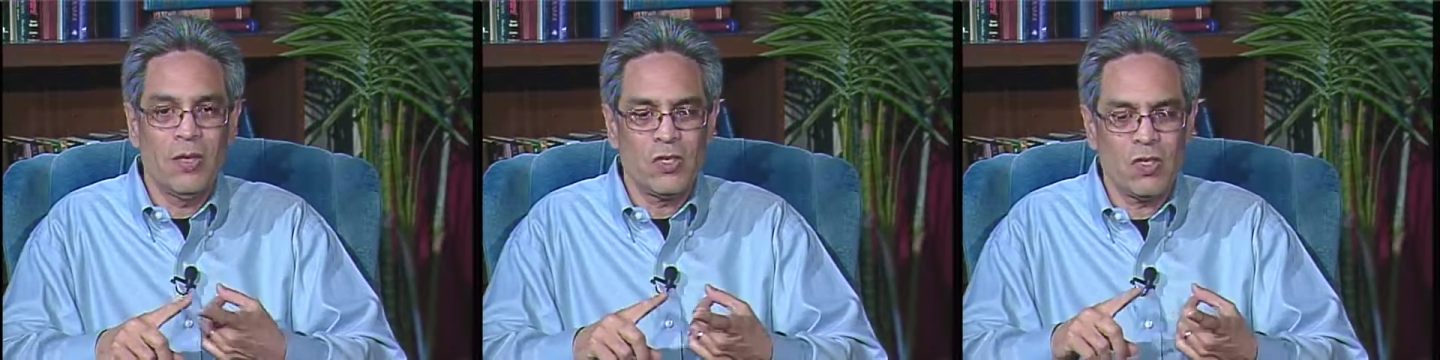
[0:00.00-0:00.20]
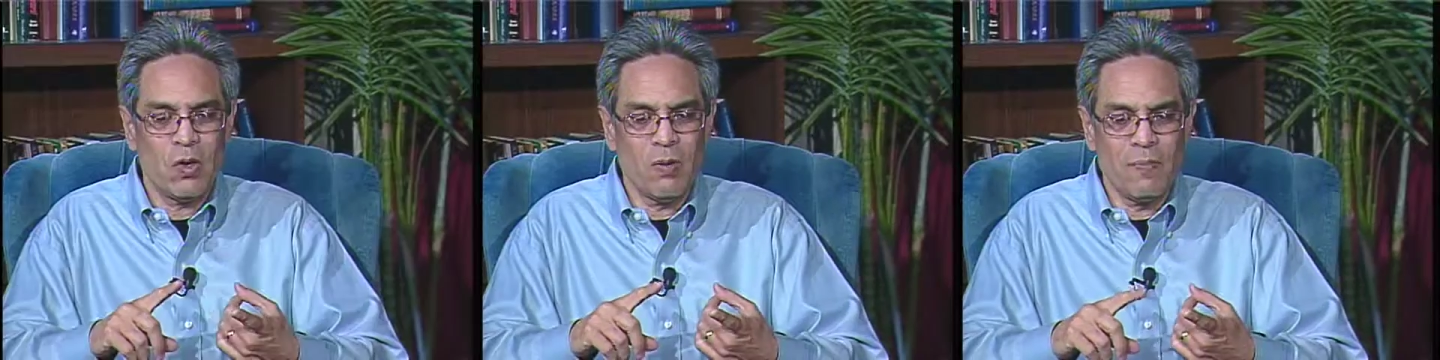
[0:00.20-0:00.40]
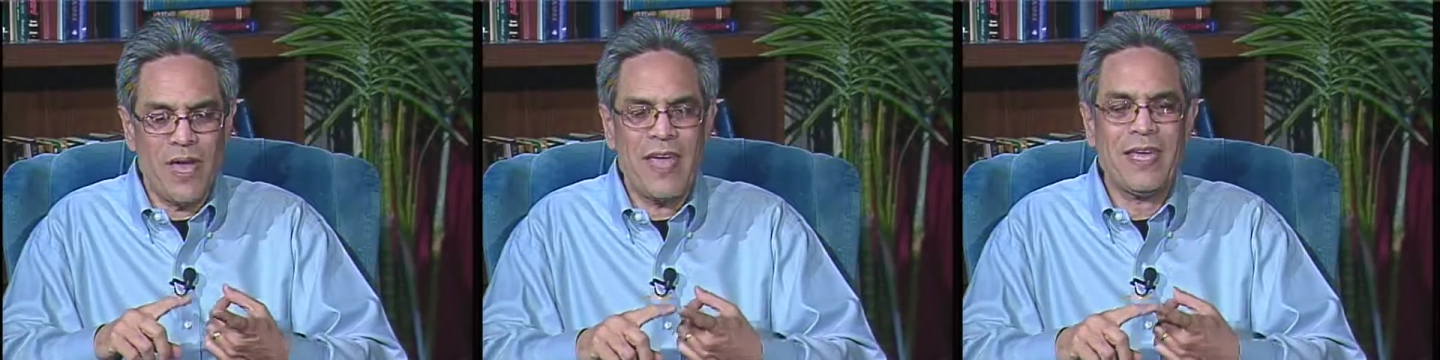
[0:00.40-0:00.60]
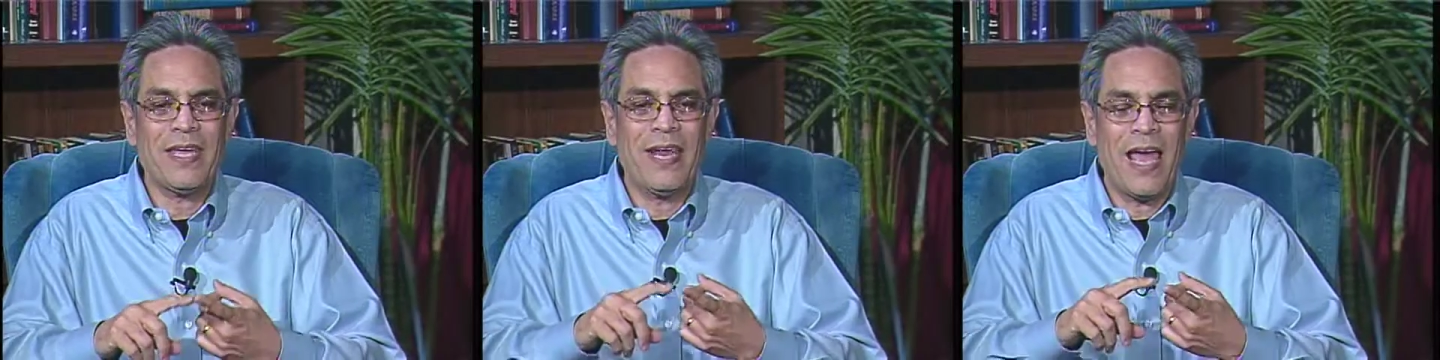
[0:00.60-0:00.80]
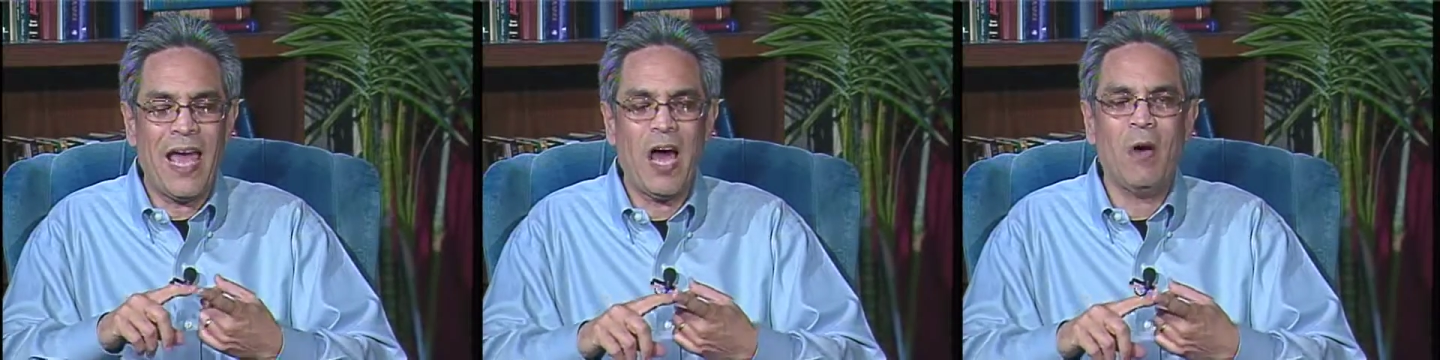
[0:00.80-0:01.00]
So
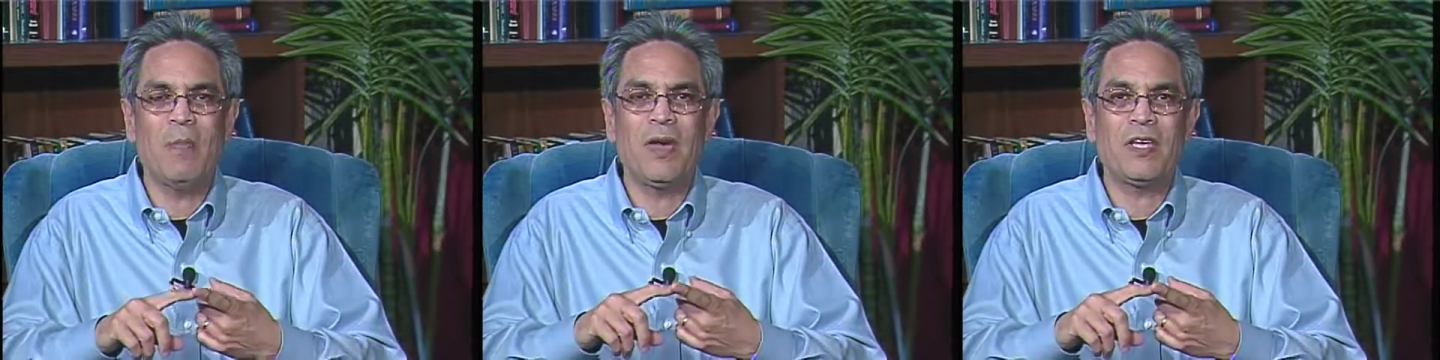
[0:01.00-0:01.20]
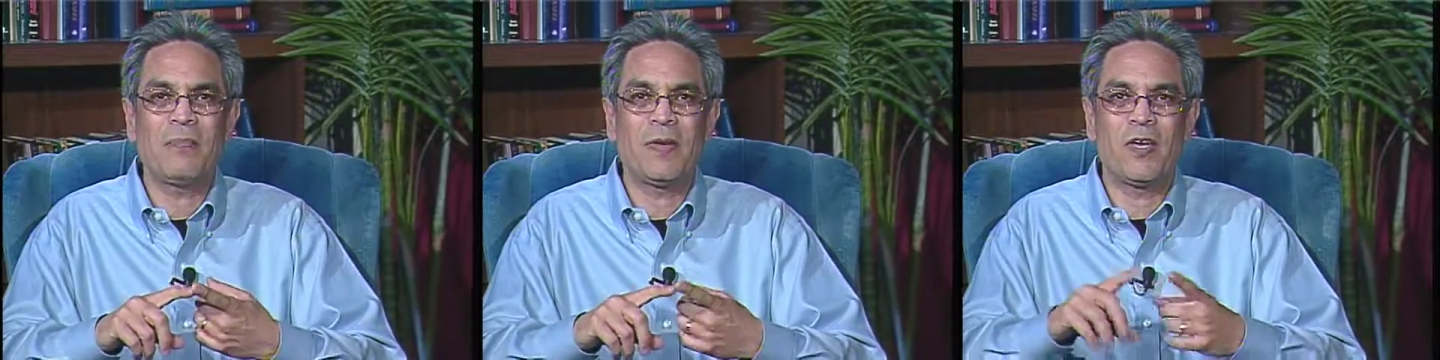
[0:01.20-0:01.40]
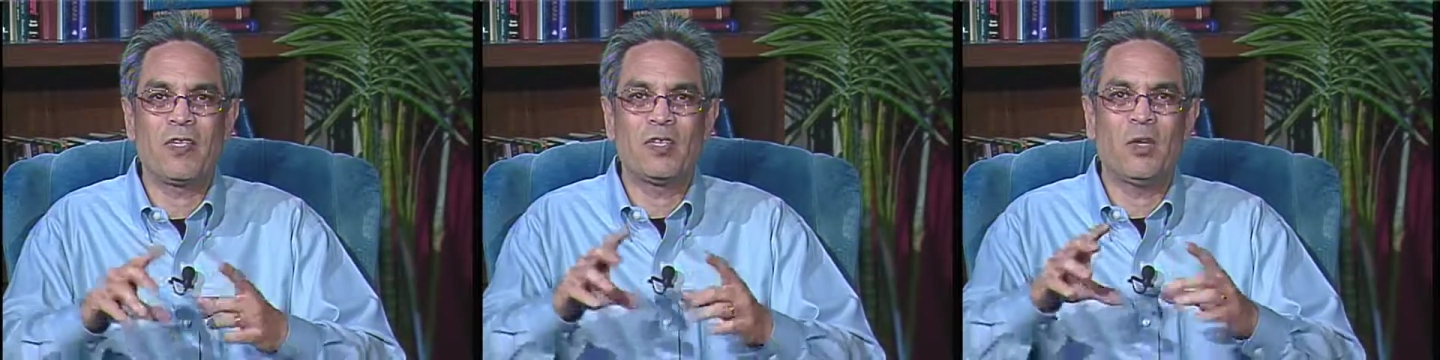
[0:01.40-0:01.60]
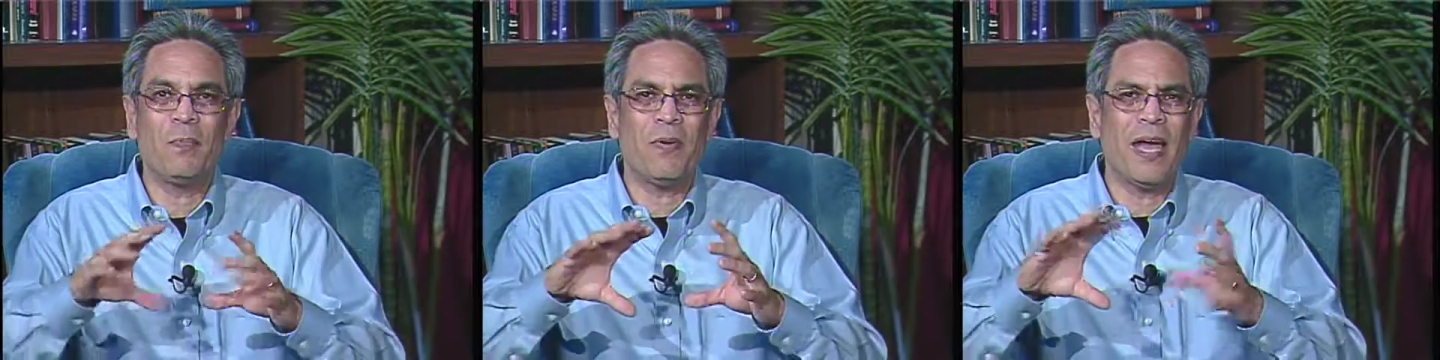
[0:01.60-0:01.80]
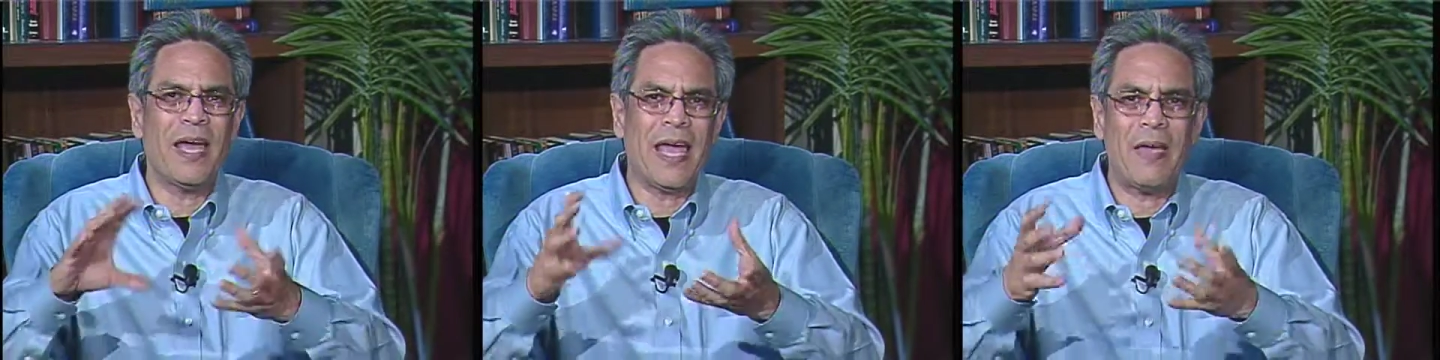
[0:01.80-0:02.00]
imagine how much, because you
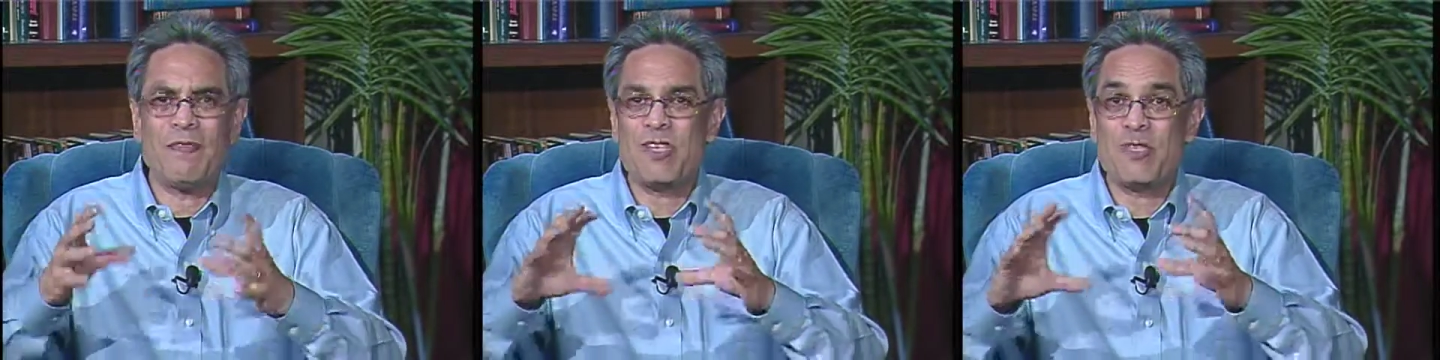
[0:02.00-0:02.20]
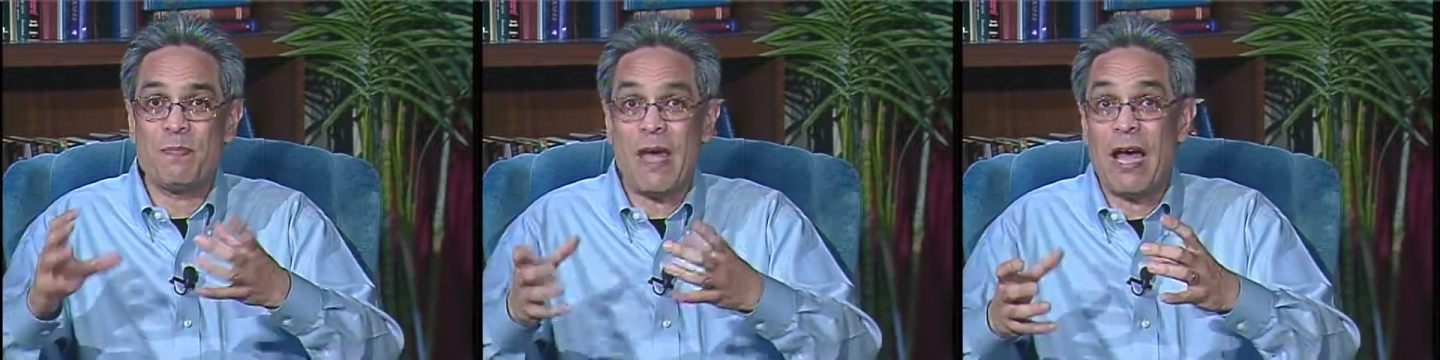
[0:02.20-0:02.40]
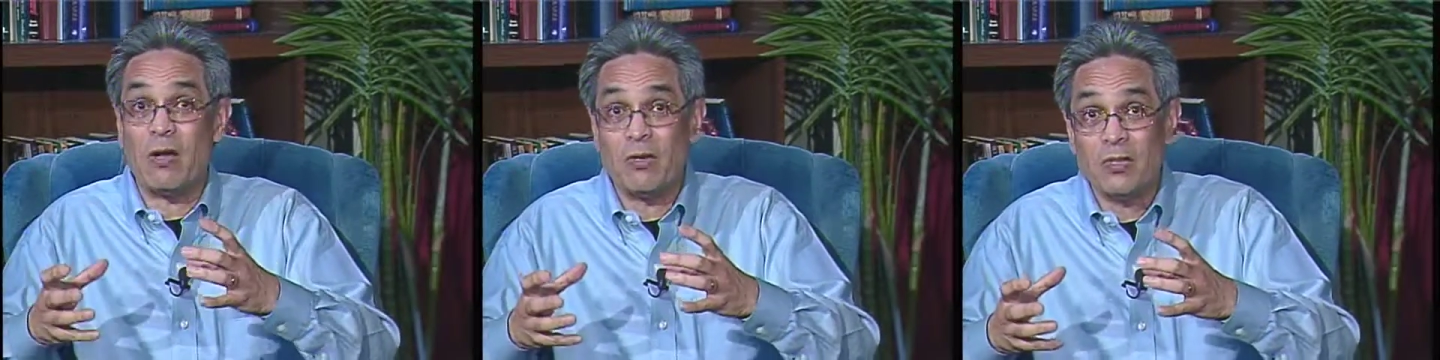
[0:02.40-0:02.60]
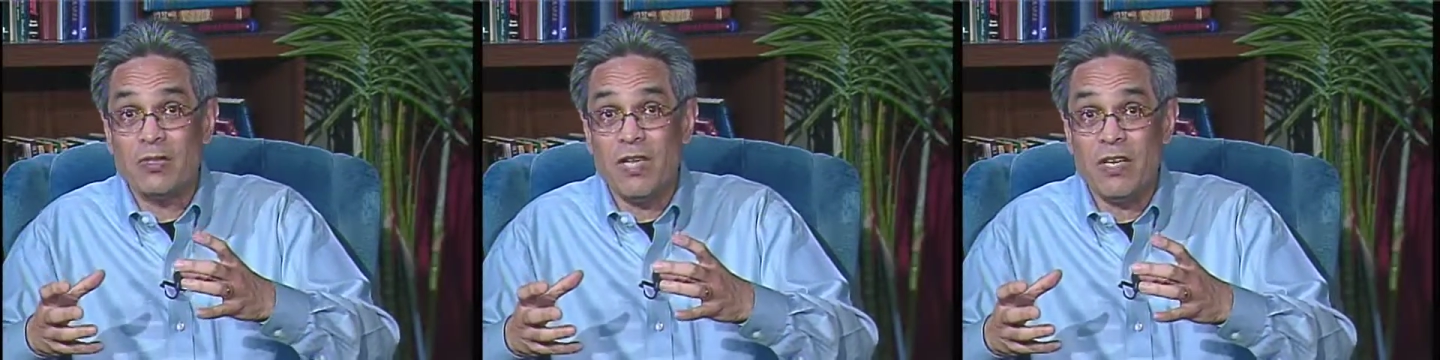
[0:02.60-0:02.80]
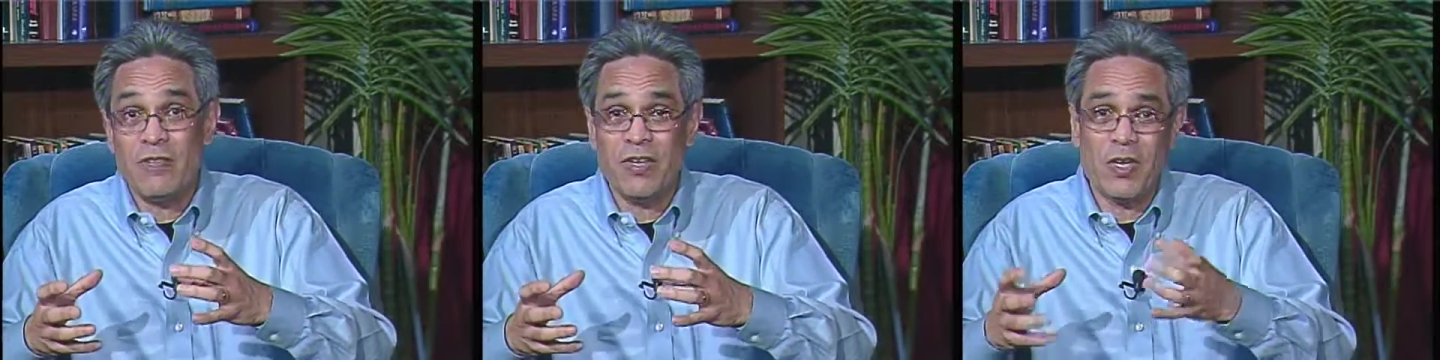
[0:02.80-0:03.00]
probably have a
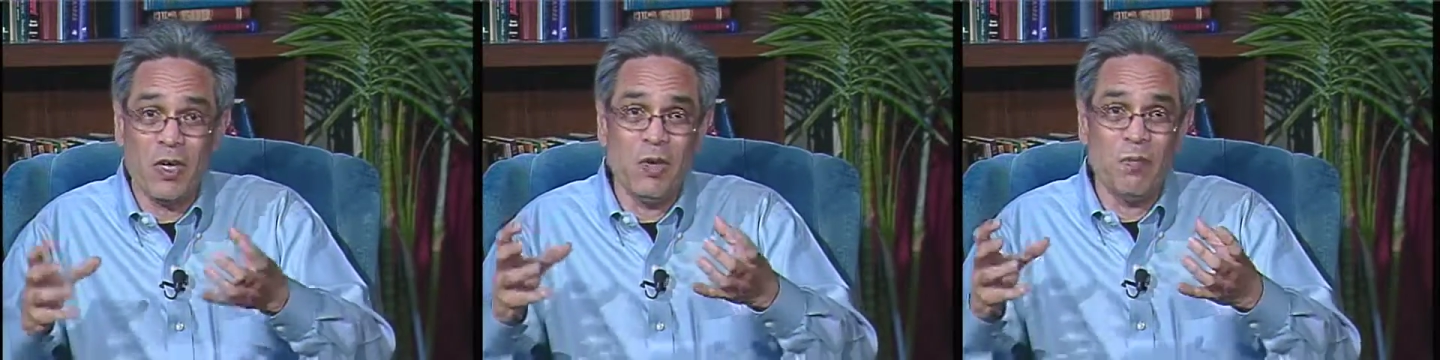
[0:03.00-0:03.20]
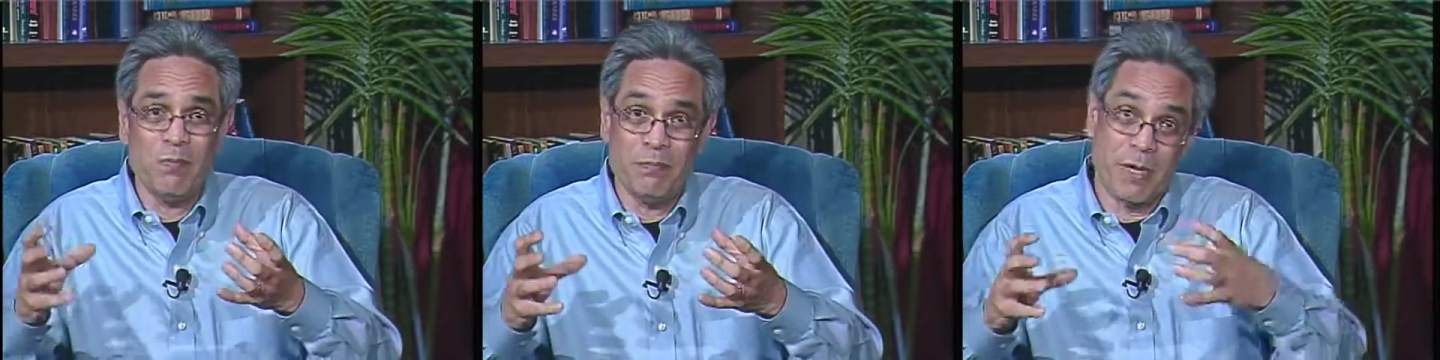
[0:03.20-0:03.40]
spouse, and if you don't,